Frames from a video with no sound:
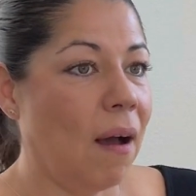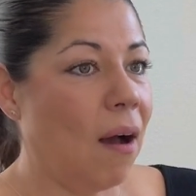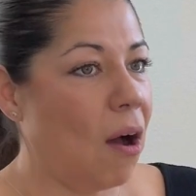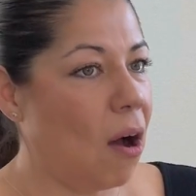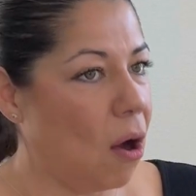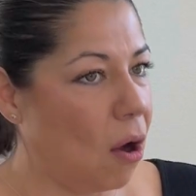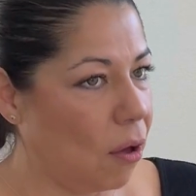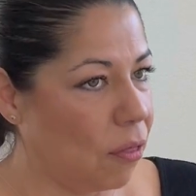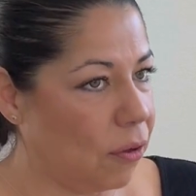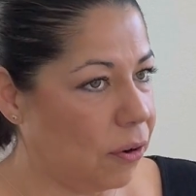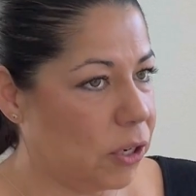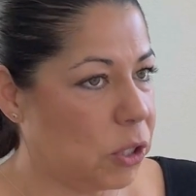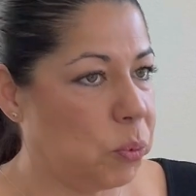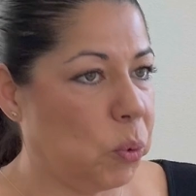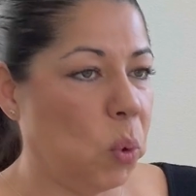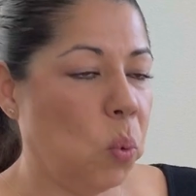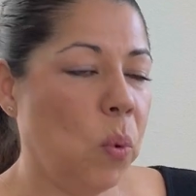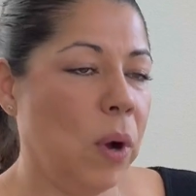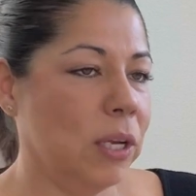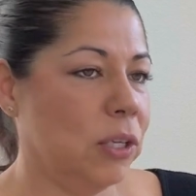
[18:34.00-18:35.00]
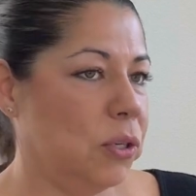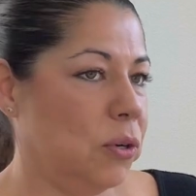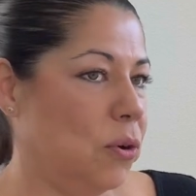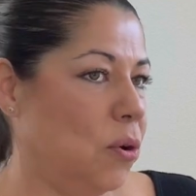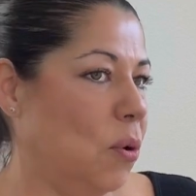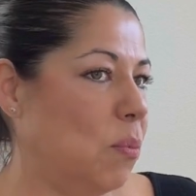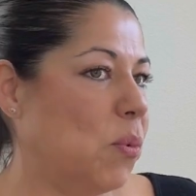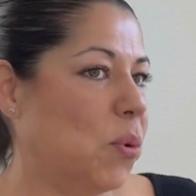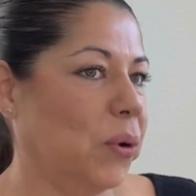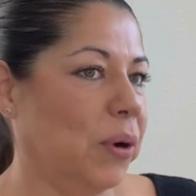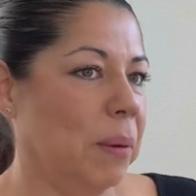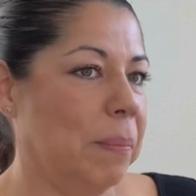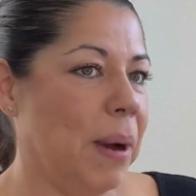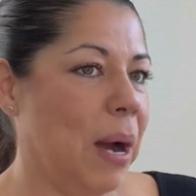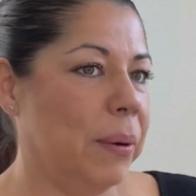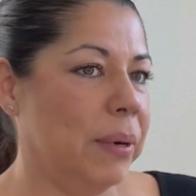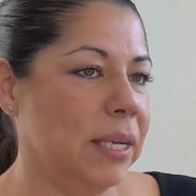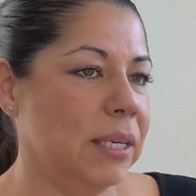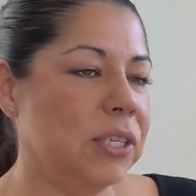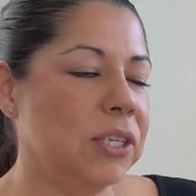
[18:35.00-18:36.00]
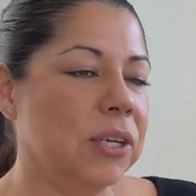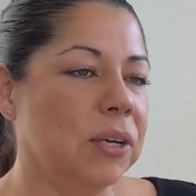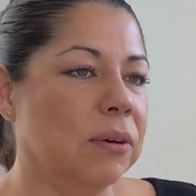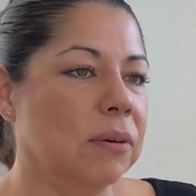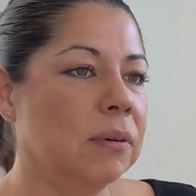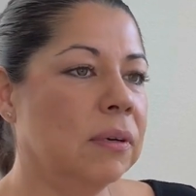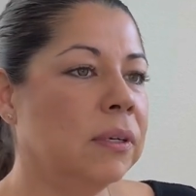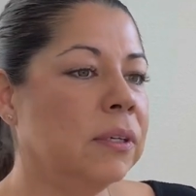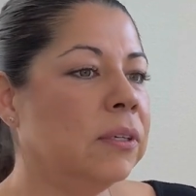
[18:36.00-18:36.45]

others would want to know more about it too.